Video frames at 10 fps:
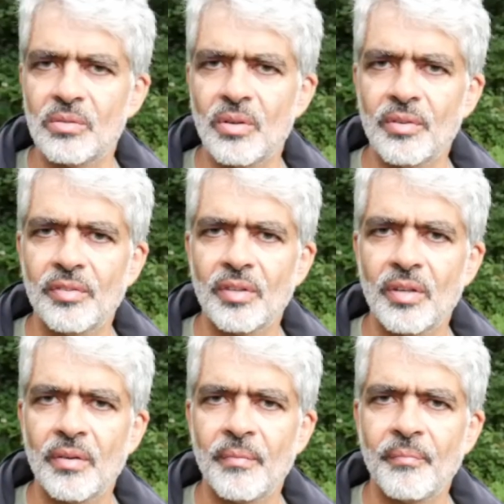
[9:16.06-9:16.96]
growth.
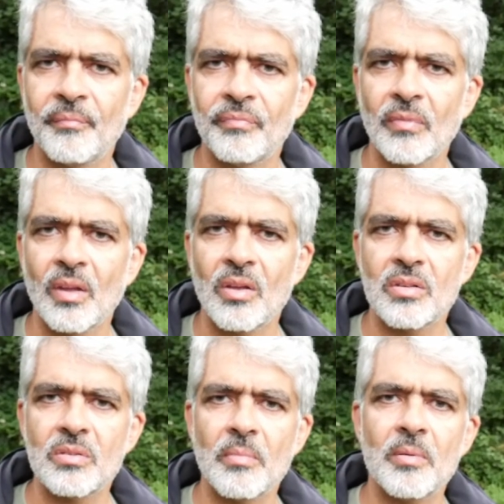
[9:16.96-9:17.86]

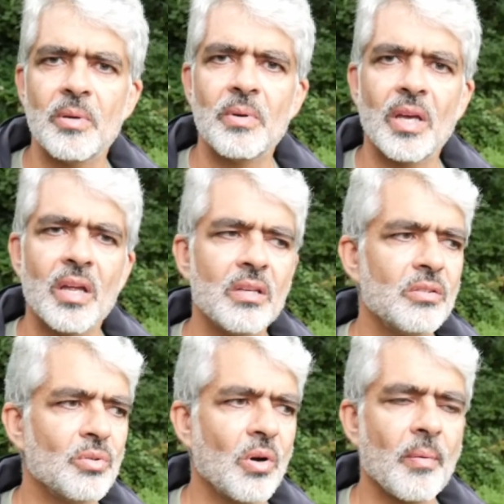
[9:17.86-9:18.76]
So maybe we can
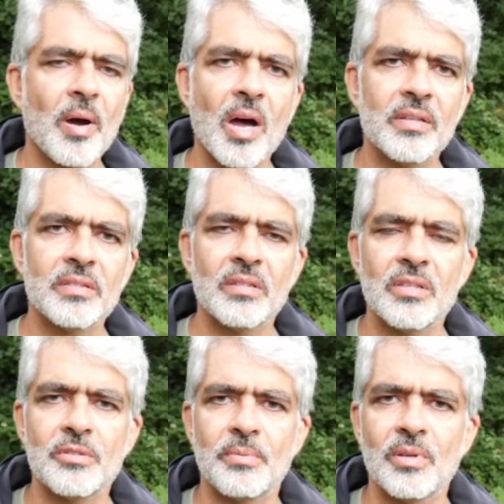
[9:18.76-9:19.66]
talk about
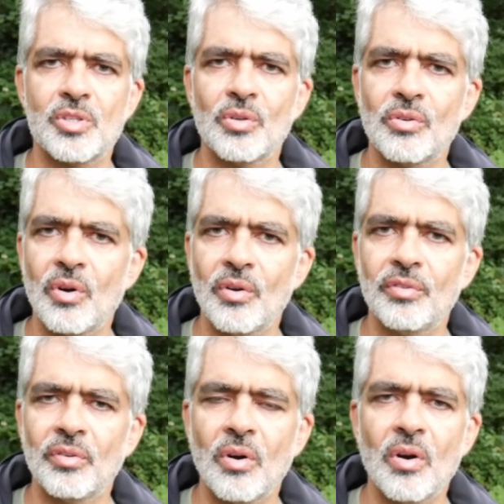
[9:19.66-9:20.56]
spiritual
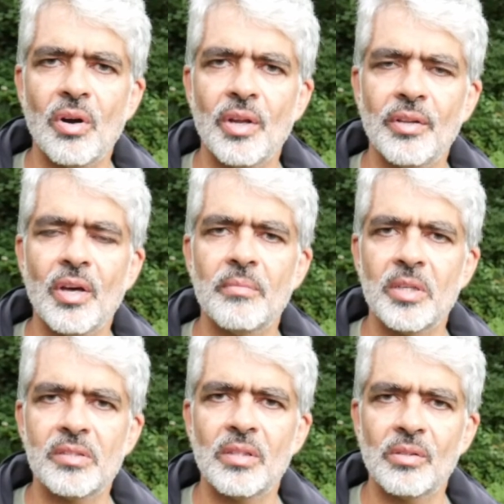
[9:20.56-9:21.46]
growth or
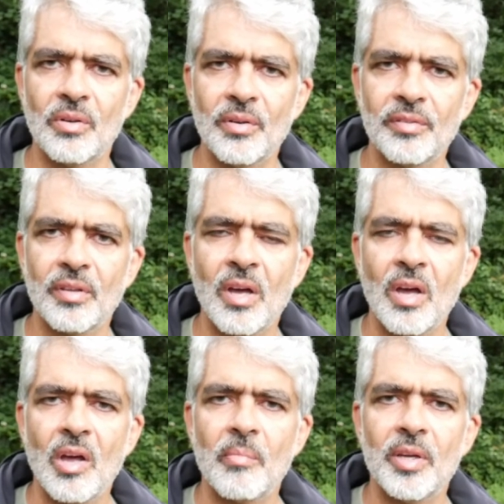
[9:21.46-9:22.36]
non-material growth.
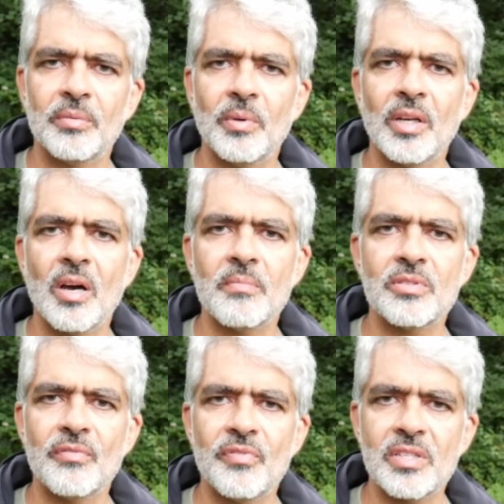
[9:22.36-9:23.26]
But when it comes
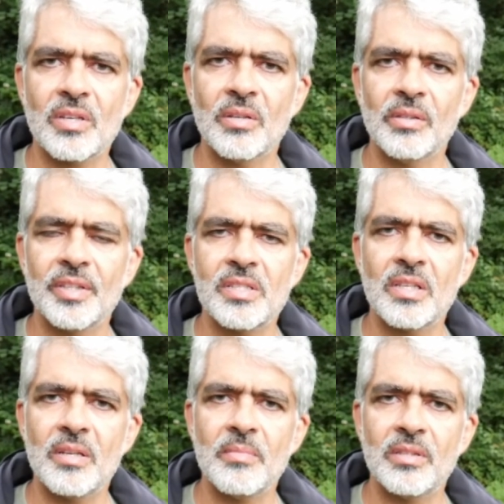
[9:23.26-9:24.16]
to physical, there's
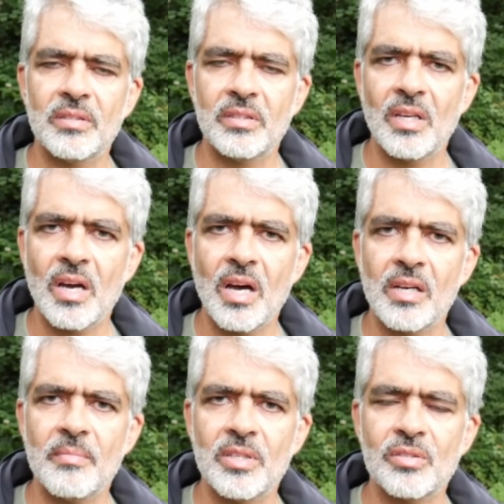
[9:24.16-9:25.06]
a limit. There are
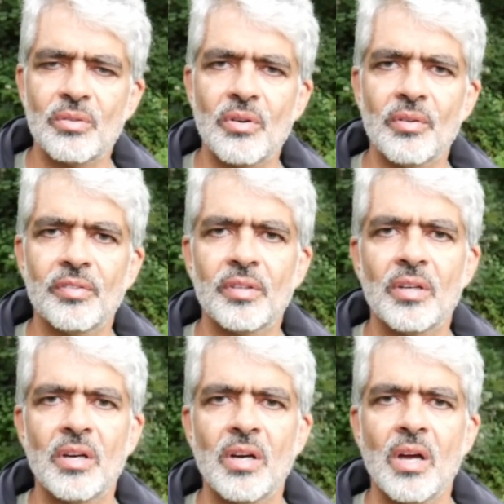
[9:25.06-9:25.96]
limits to growth,
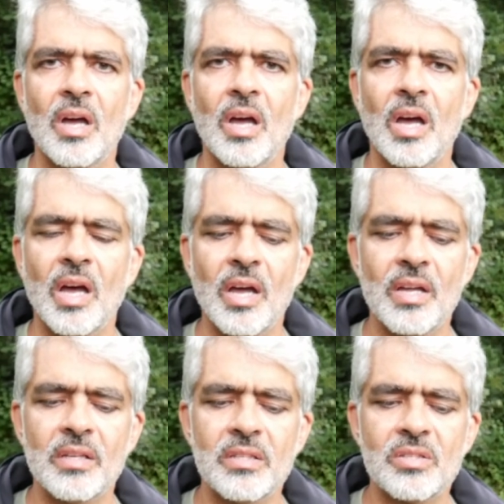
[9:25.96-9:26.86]

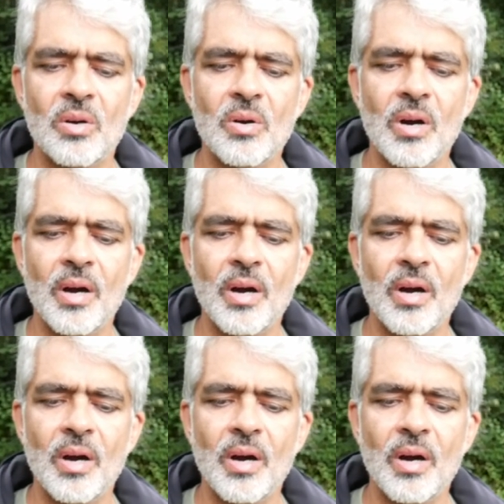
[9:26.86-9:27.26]
and so